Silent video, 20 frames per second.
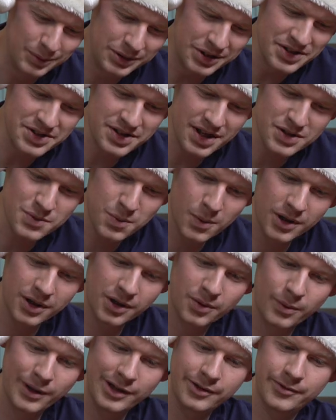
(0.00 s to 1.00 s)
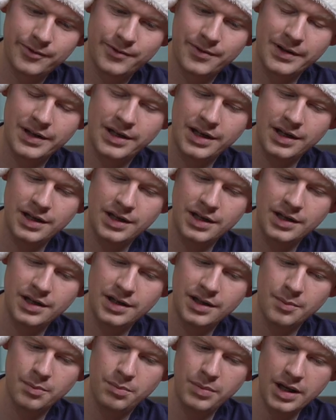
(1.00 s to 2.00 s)
Does this work with
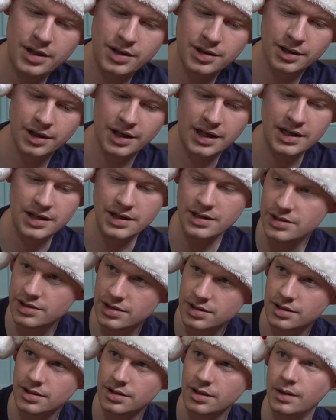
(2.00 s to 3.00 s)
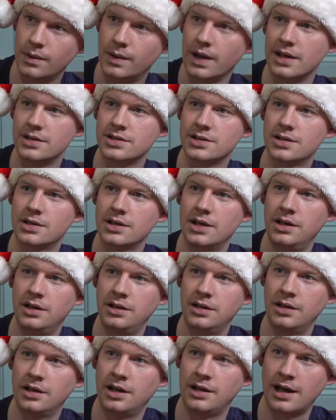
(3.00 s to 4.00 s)
the media keys you get
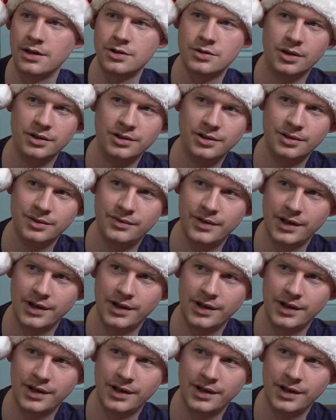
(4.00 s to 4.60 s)
in an Android